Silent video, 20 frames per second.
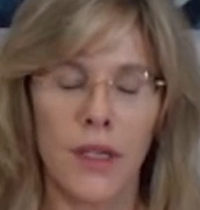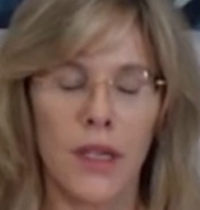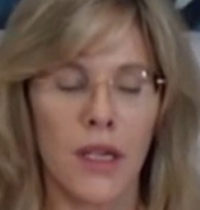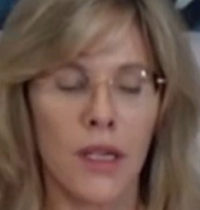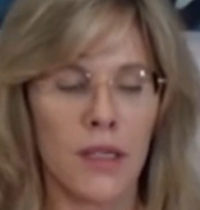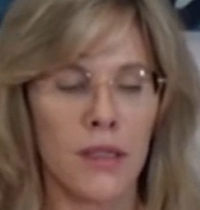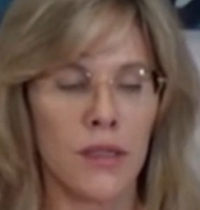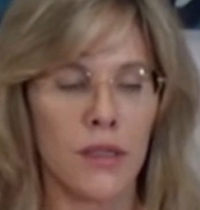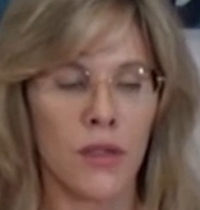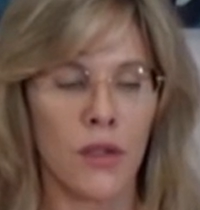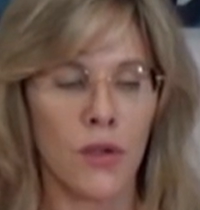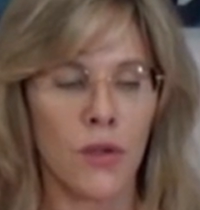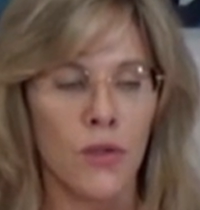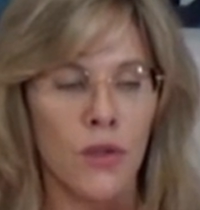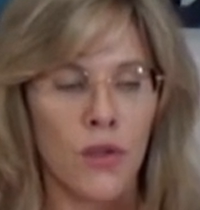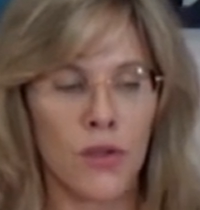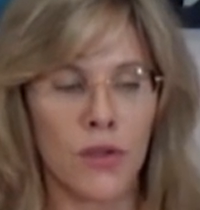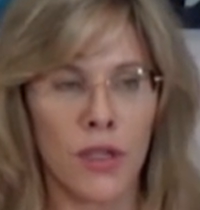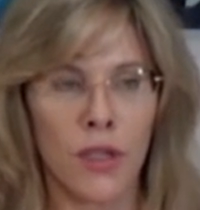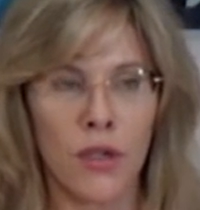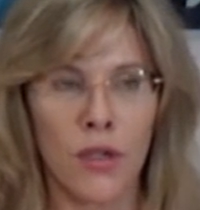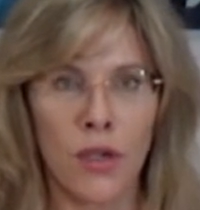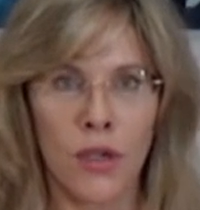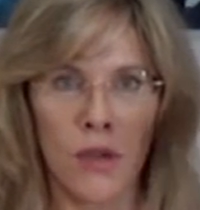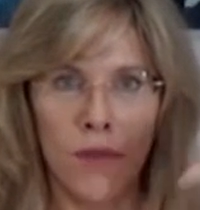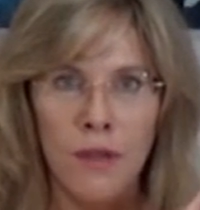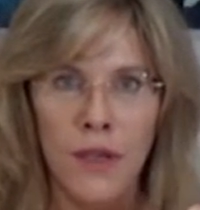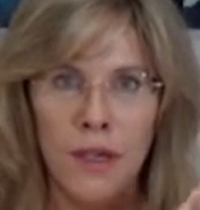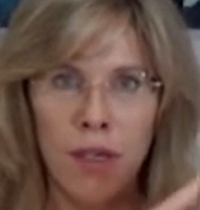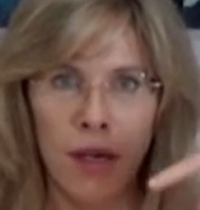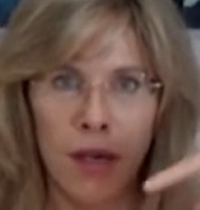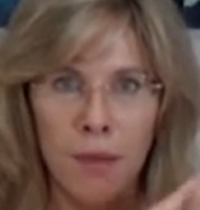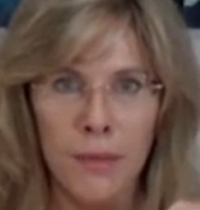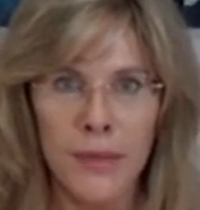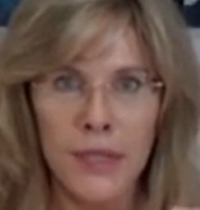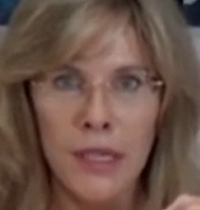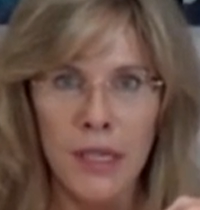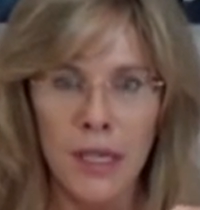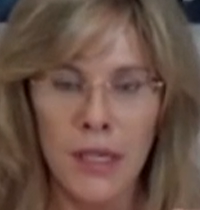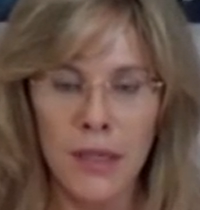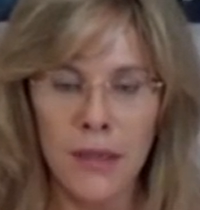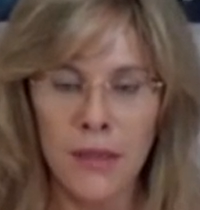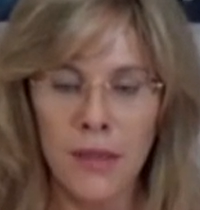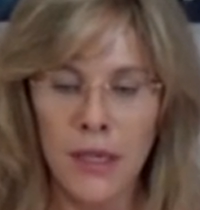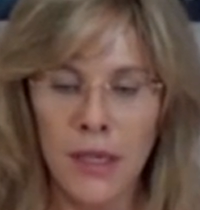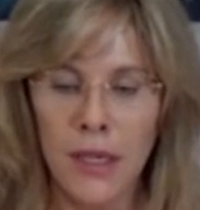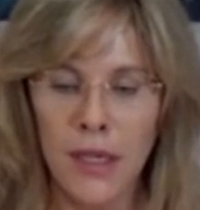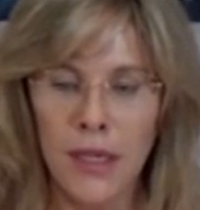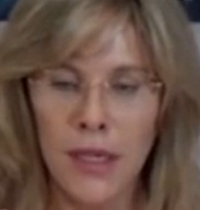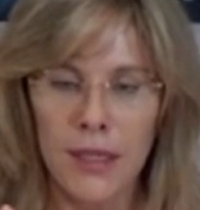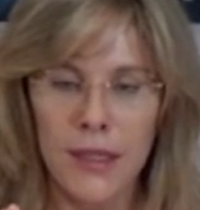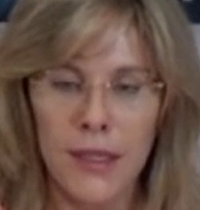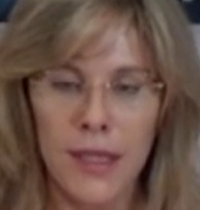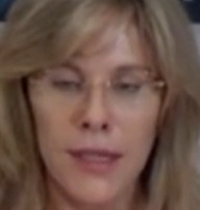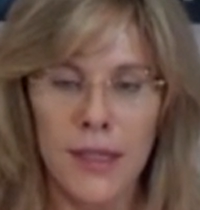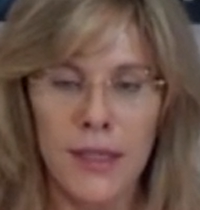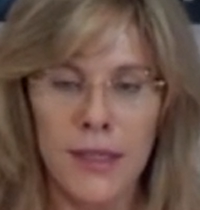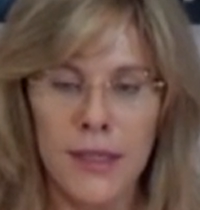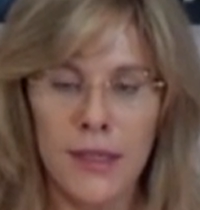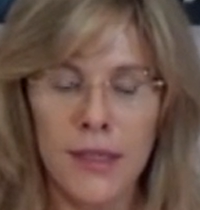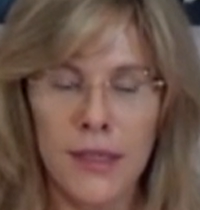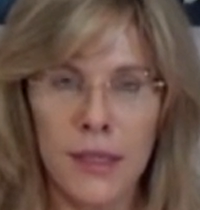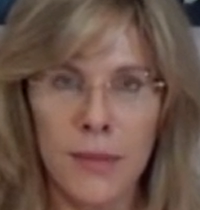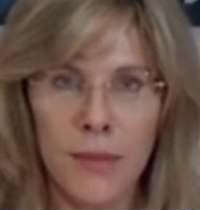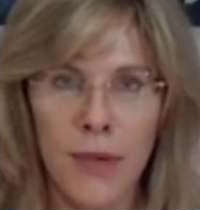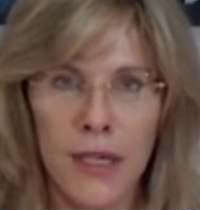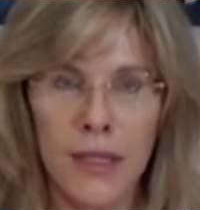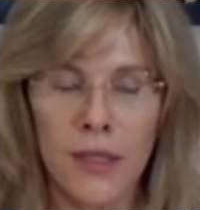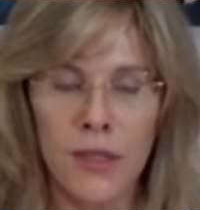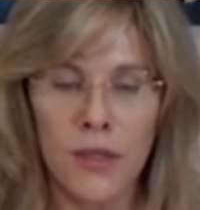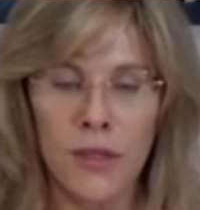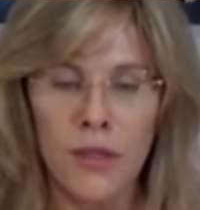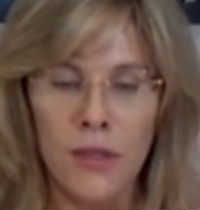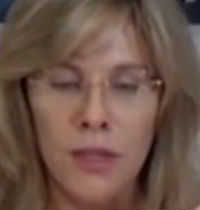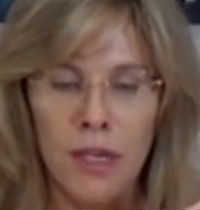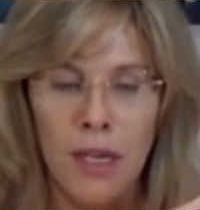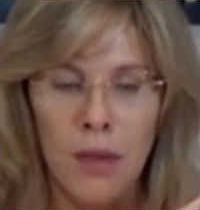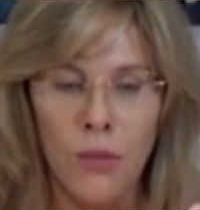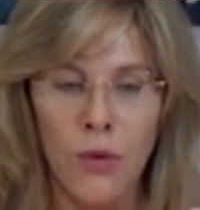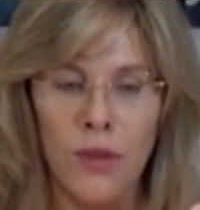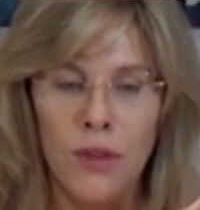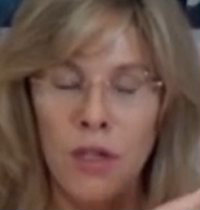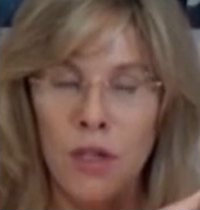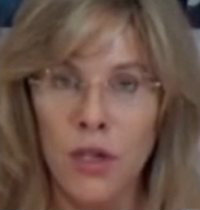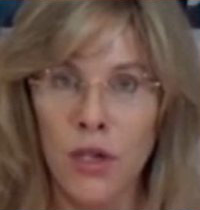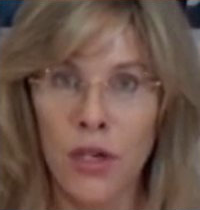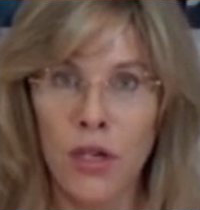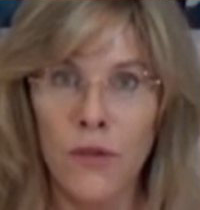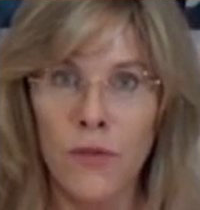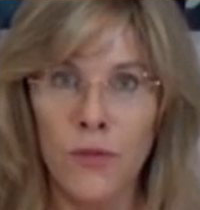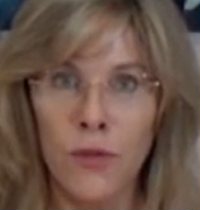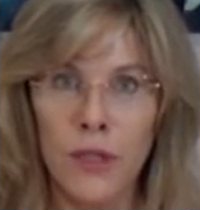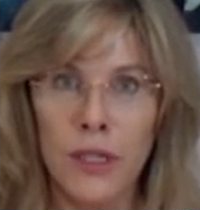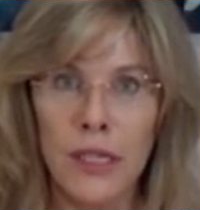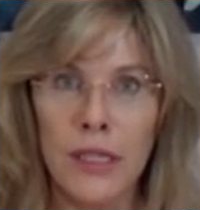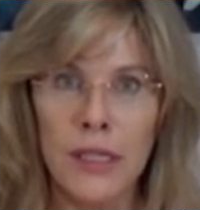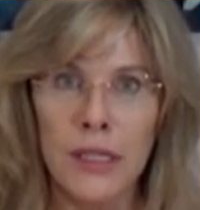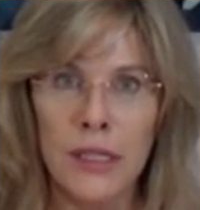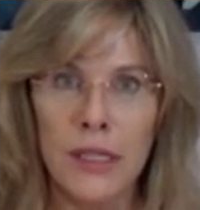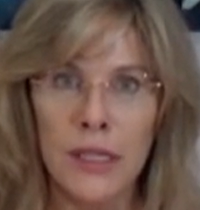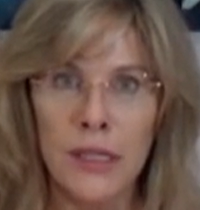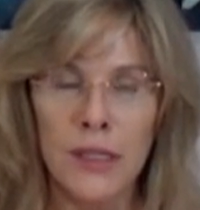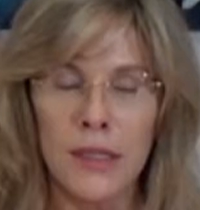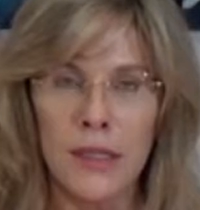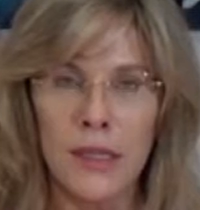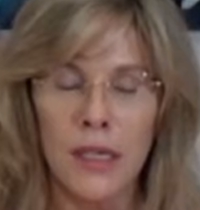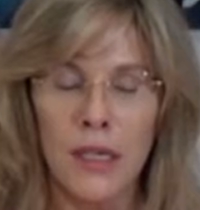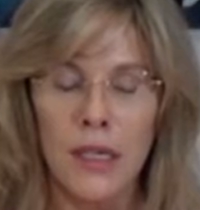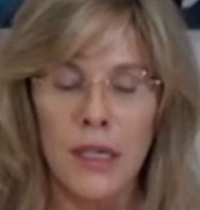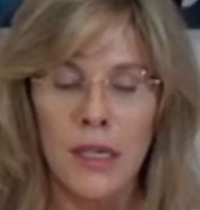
And so there's a nerve that comes in and say this is the muscle, and when the nerve releases